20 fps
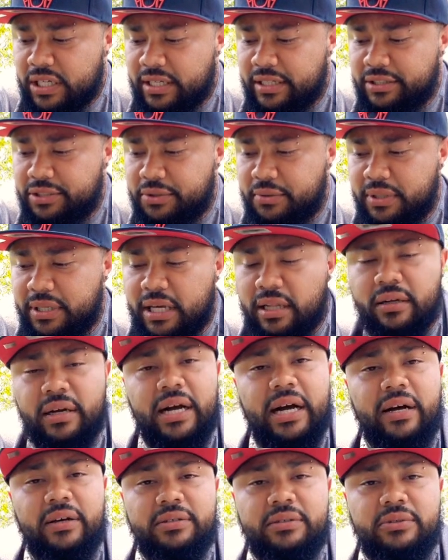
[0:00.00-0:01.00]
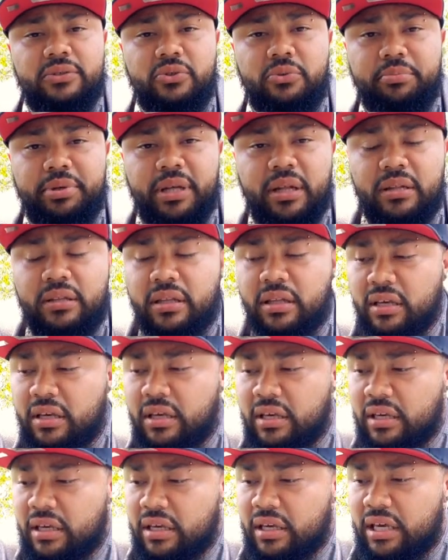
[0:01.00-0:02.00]
another house, a new build.
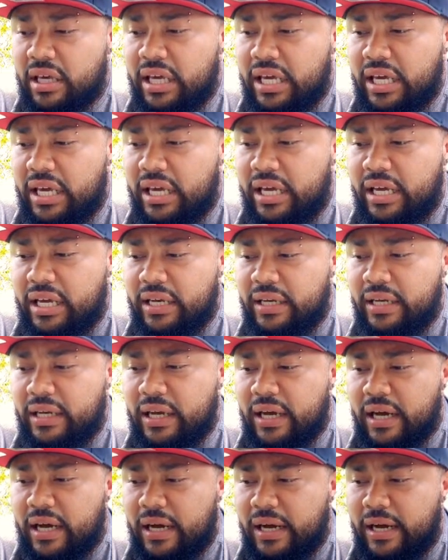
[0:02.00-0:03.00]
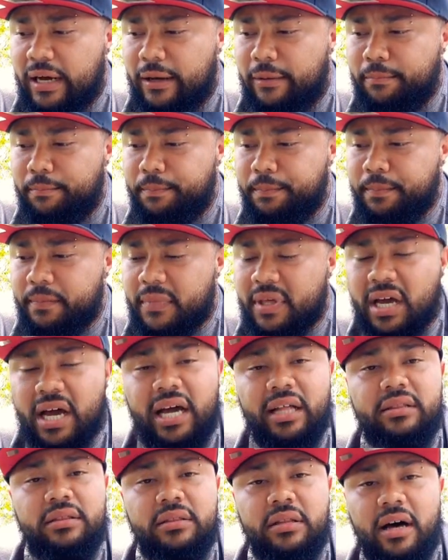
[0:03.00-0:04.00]
And,
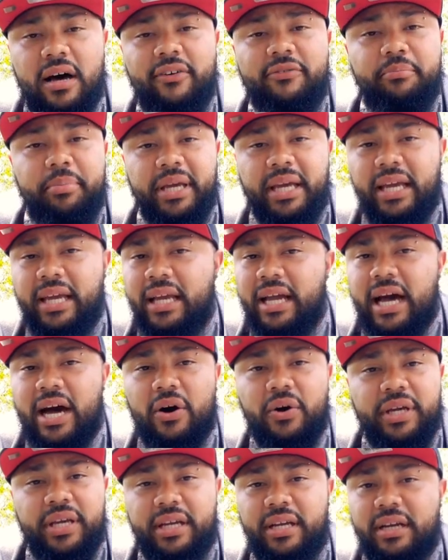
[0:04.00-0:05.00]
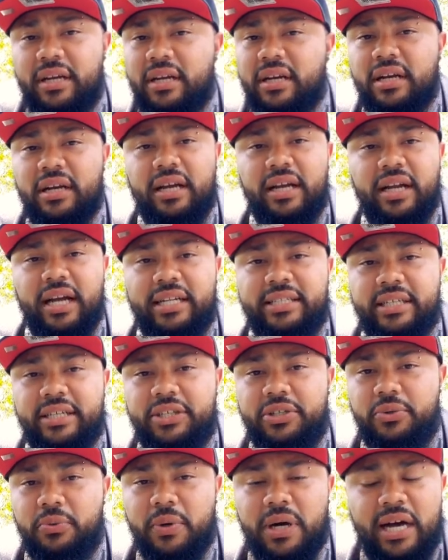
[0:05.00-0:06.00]
I love being out here, and I tell
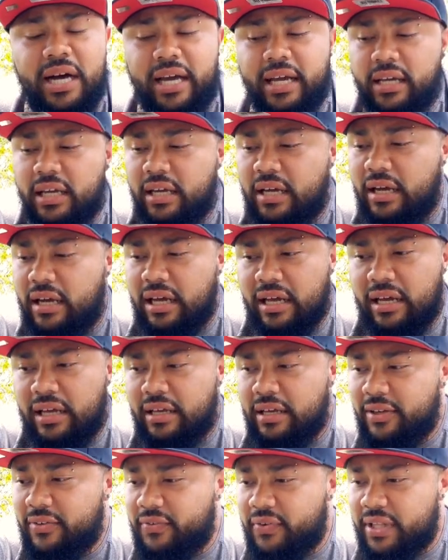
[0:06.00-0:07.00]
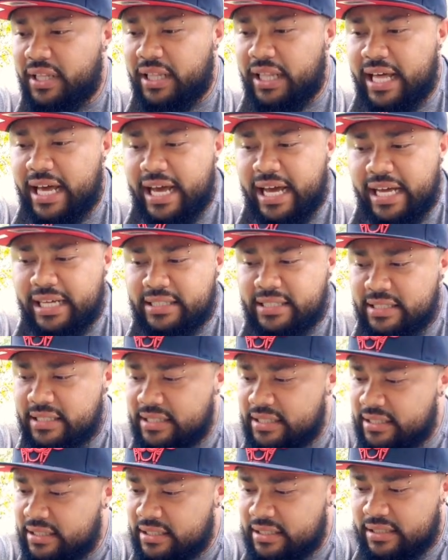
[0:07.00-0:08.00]
you why. For the
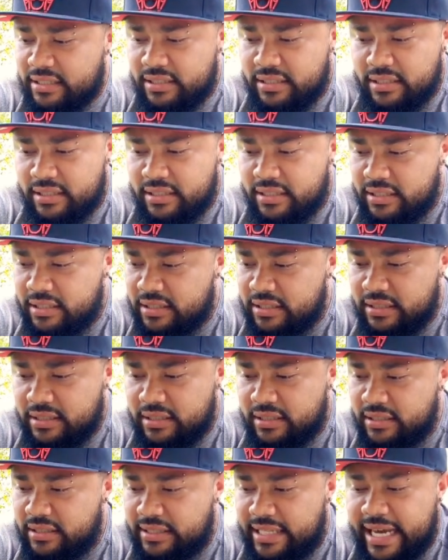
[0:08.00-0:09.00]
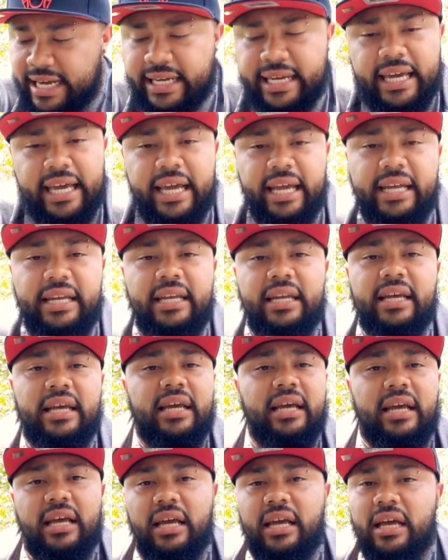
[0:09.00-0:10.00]
last decade,
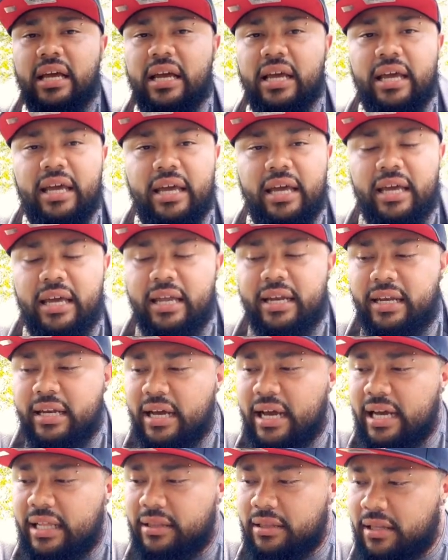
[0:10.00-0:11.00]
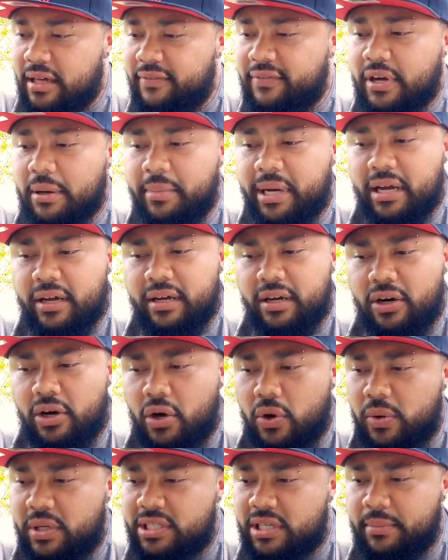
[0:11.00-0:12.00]
and I love coming out here,
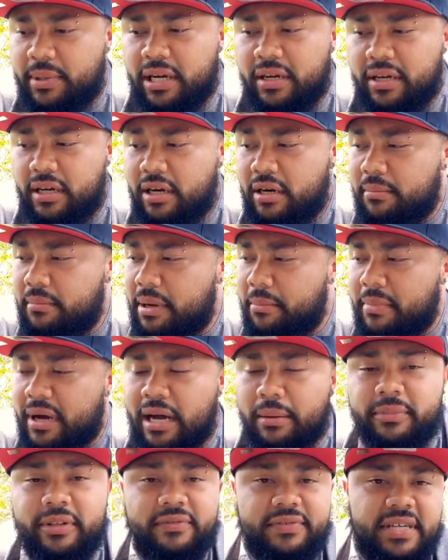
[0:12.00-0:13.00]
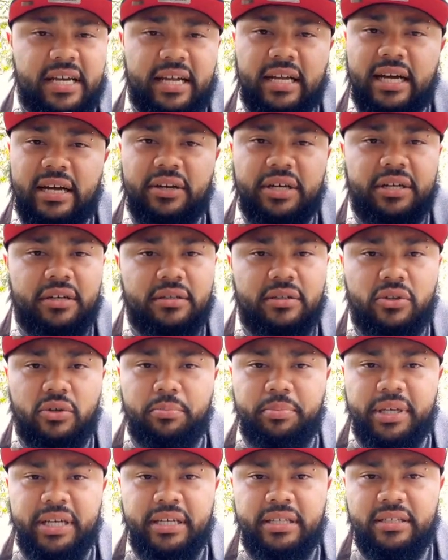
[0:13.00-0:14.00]
always coming out here. My mom lives kind of out here a little
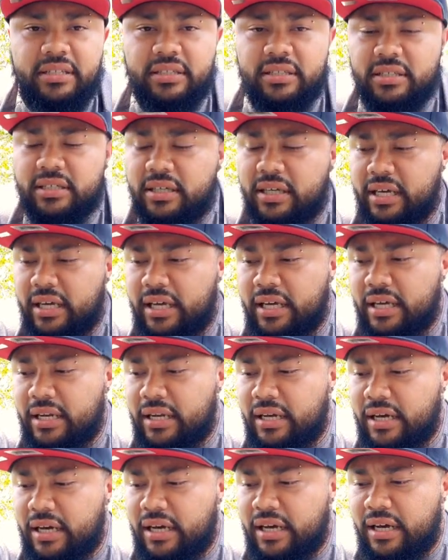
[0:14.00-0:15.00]
bit, and